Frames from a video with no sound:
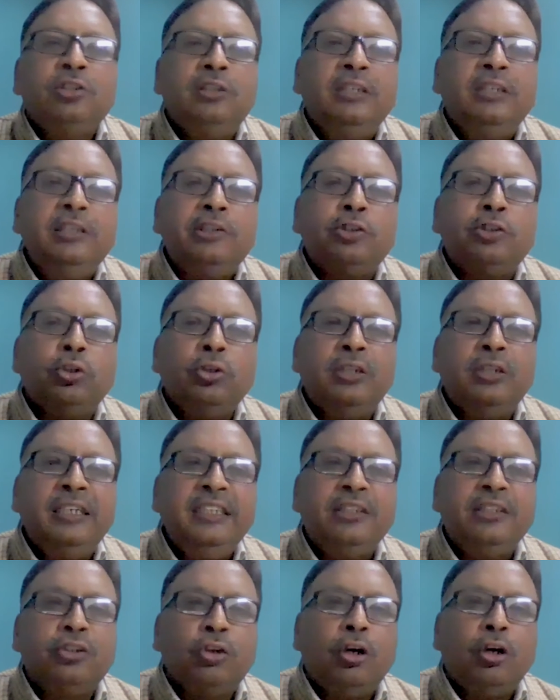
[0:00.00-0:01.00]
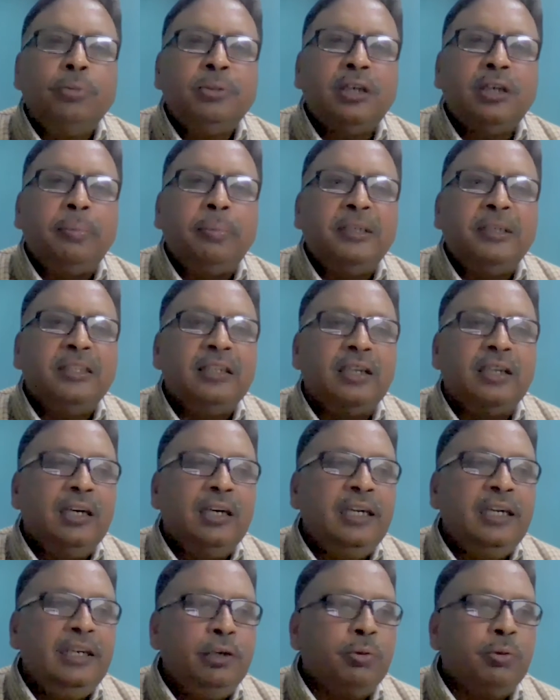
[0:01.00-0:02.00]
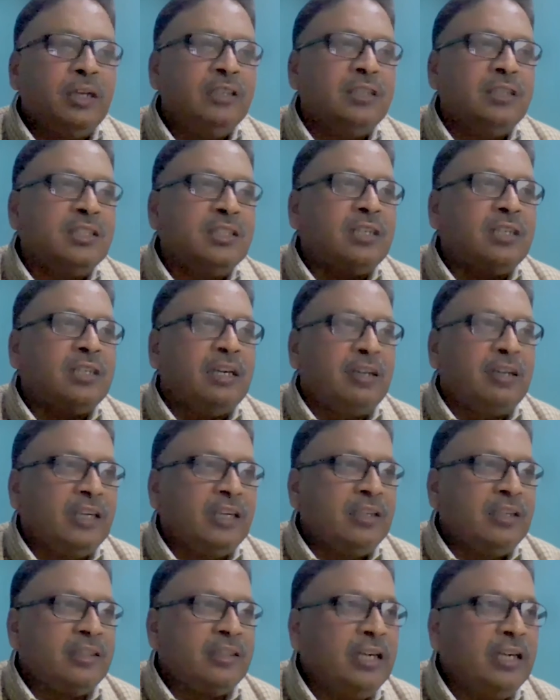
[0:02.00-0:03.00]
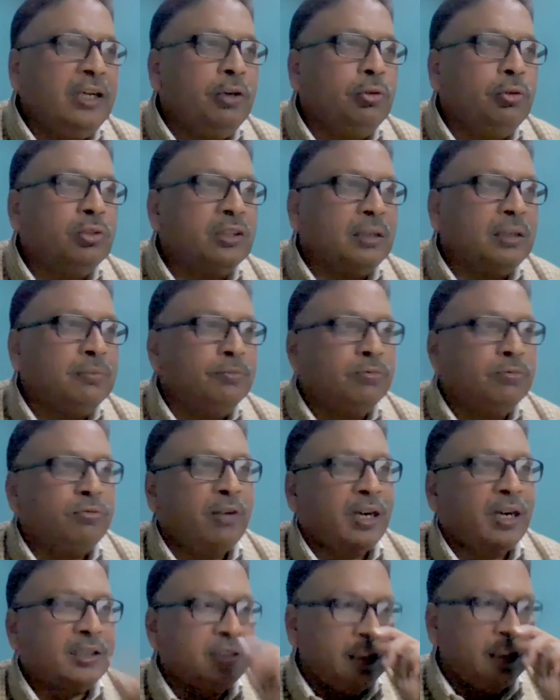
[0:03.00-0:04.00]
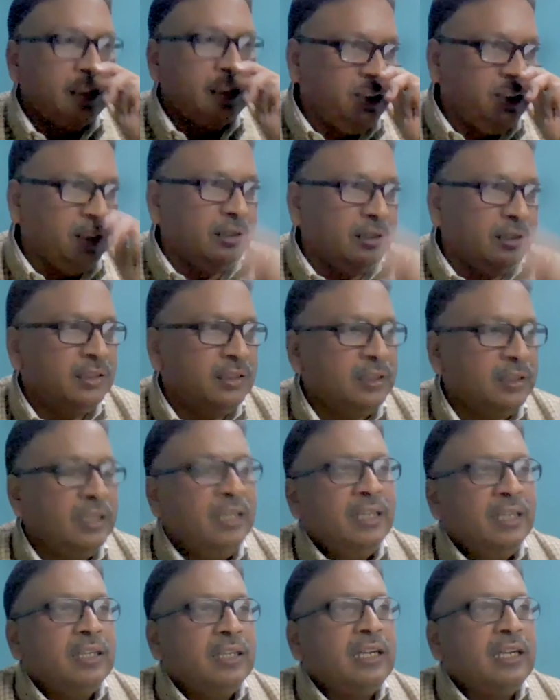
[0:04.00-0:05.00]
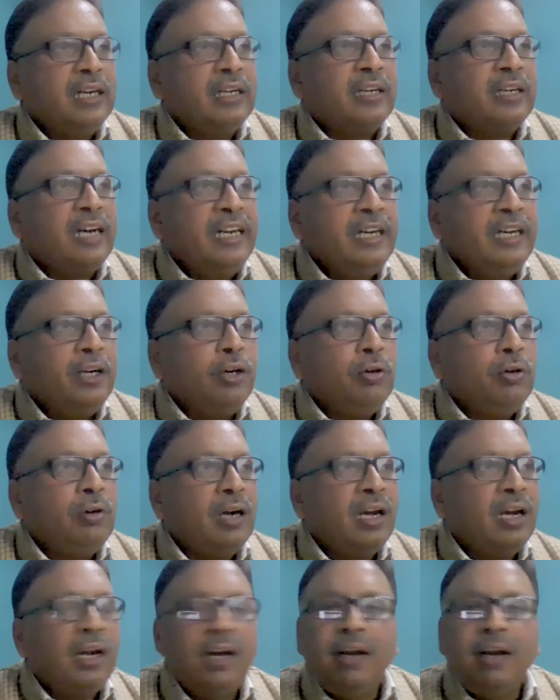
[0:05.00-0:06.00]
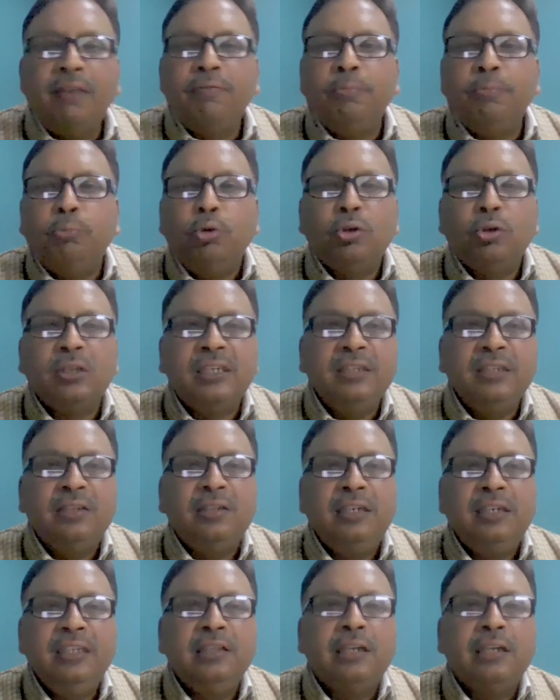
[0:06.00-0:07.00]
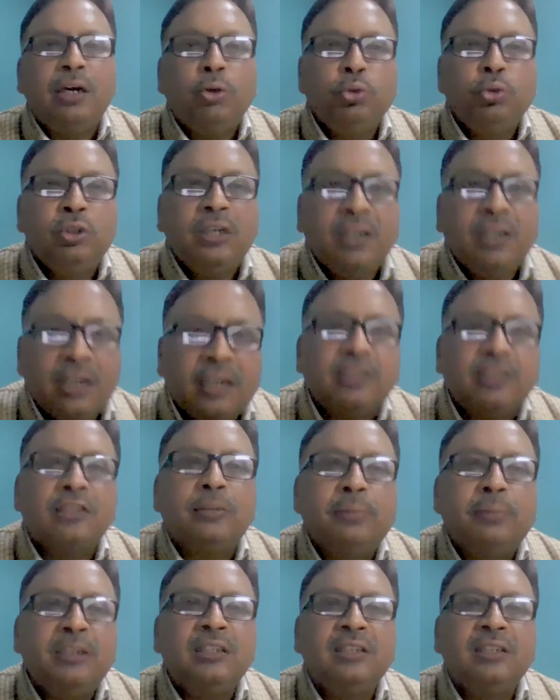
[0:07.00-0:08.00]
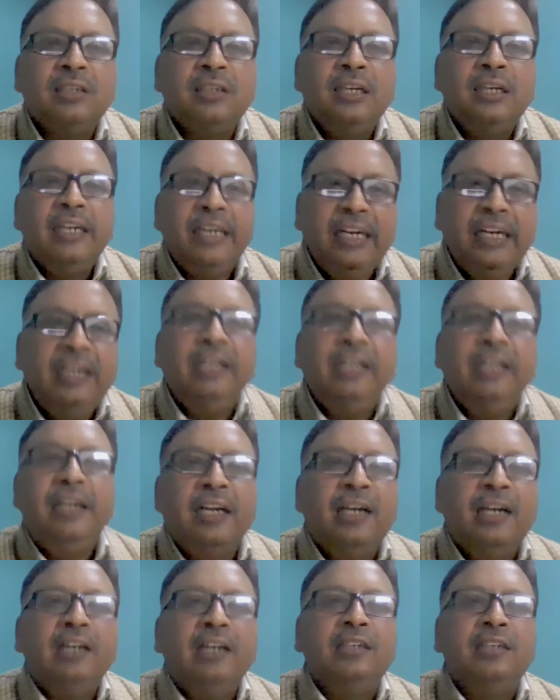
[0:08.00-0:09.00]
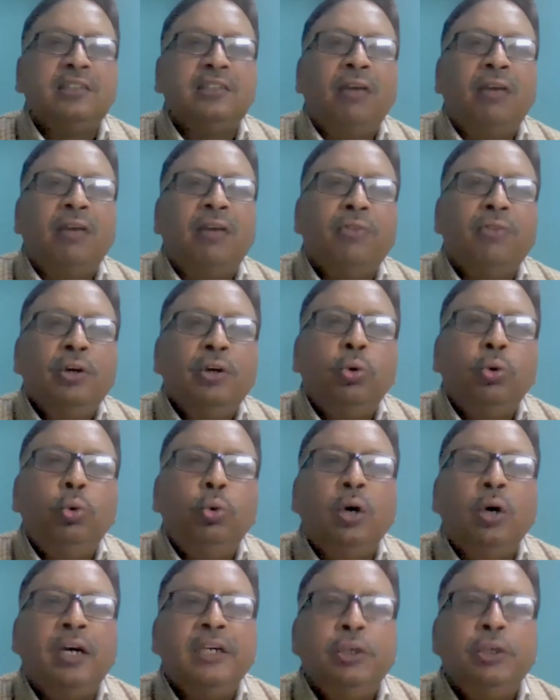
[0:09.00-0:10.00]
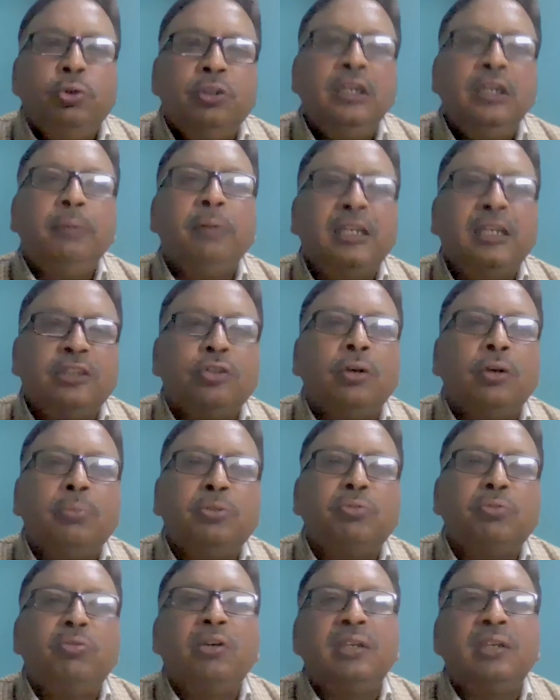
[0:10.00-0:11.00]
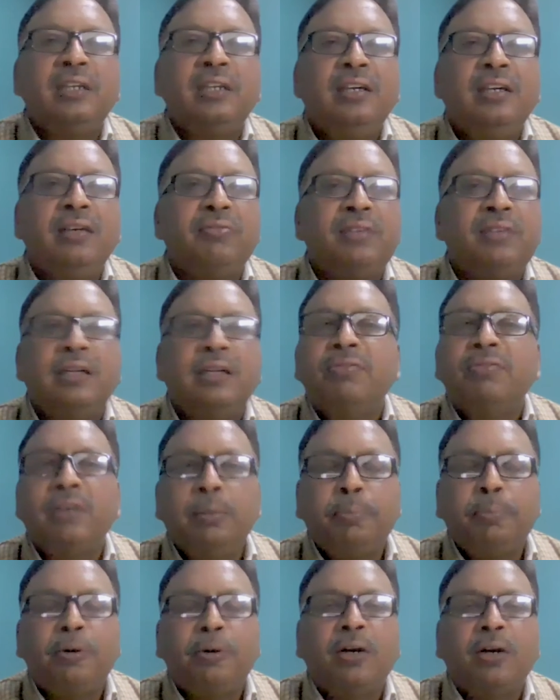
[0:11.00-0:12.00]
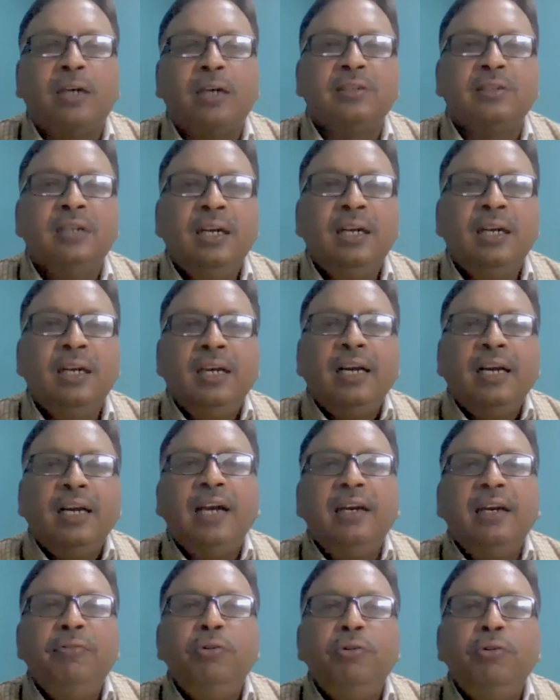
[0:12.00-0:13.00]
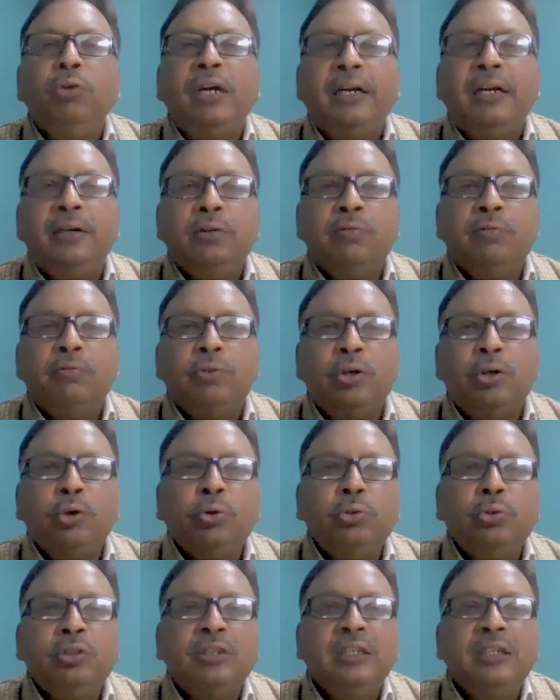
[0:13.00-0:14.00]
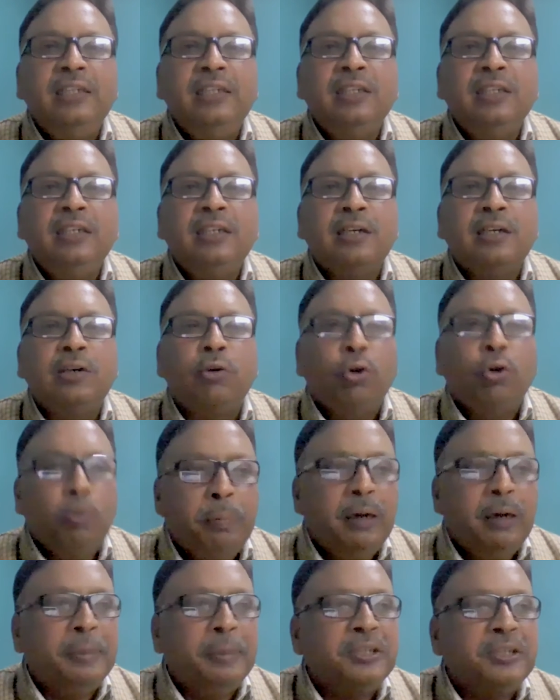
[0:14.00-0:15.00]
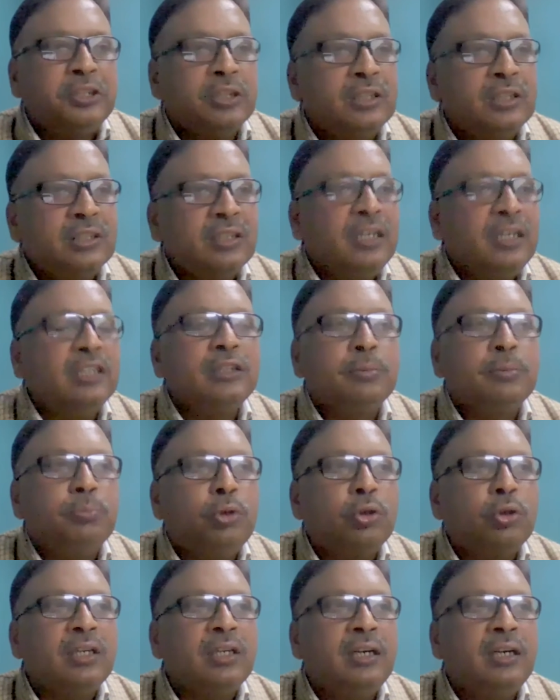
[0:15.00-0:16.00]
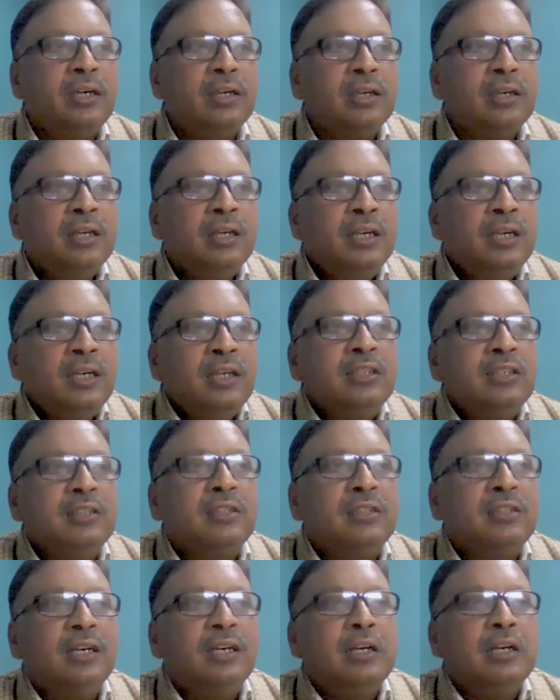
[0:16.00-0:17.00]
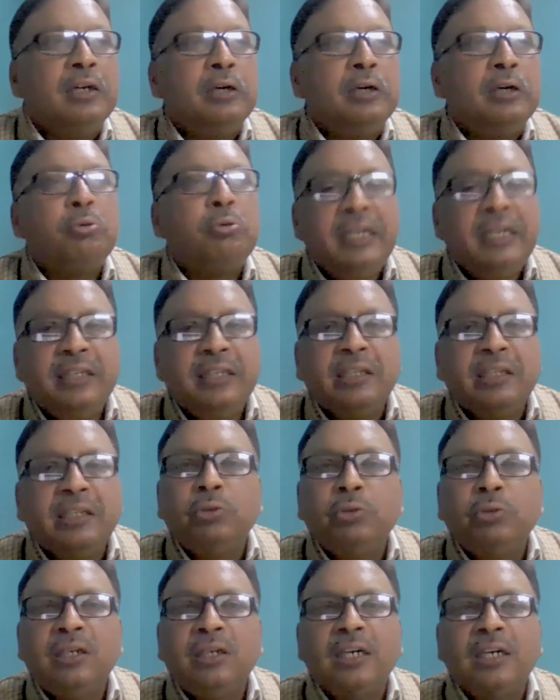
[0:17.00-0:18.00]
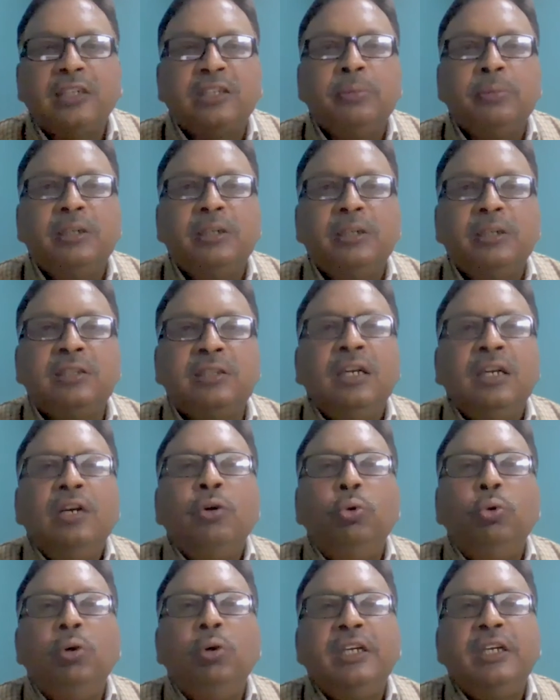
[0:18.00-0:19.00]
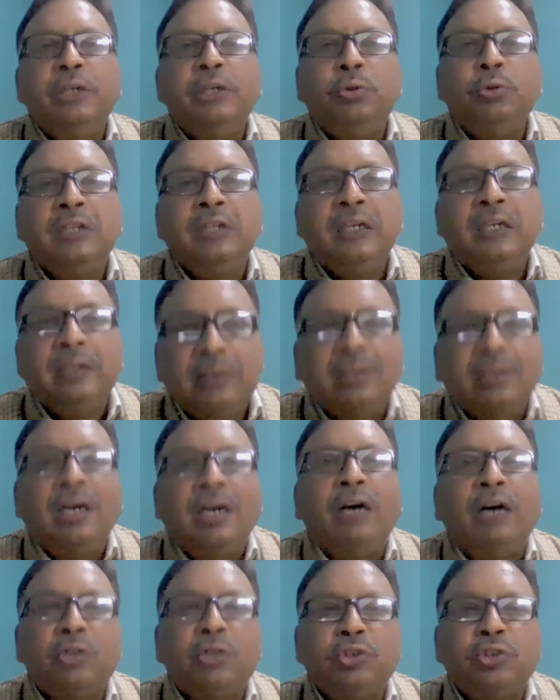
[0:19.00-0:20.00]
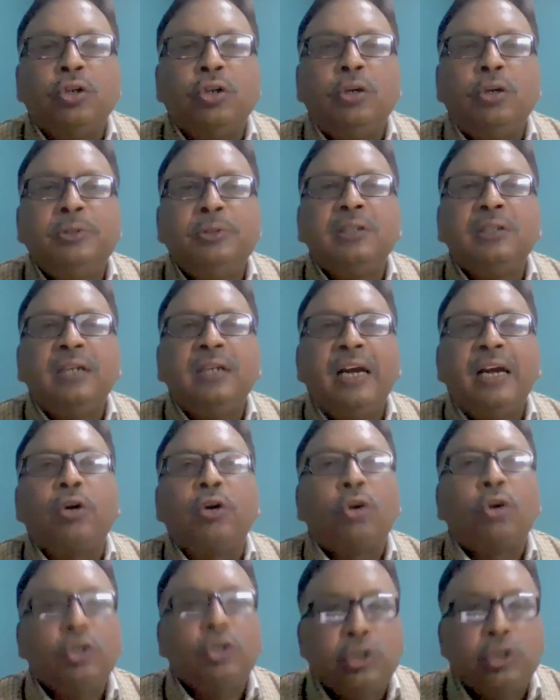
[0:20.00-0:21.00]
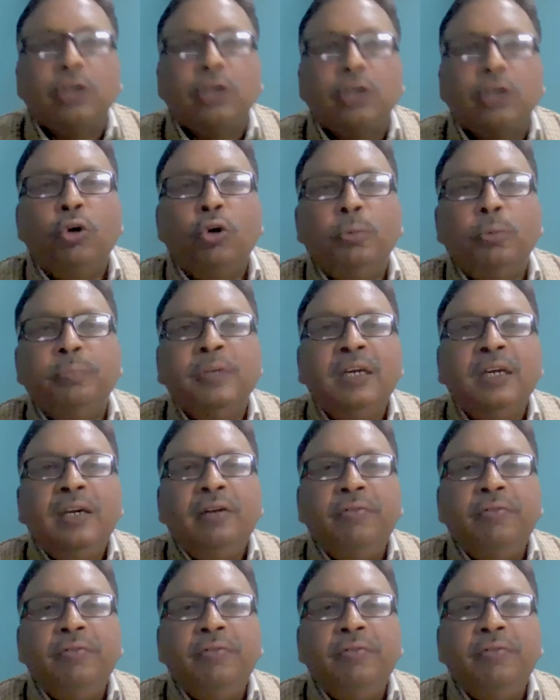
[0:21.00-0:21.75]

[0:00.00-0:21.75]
These SOMs are basically, I can tell you some facts and figures that right now I have more than 3,000 customers in India itself who are using my SOMs for their different products. And if you want to see the global pictures, it is more than 20,000 customers who are using our SOMs across the globe.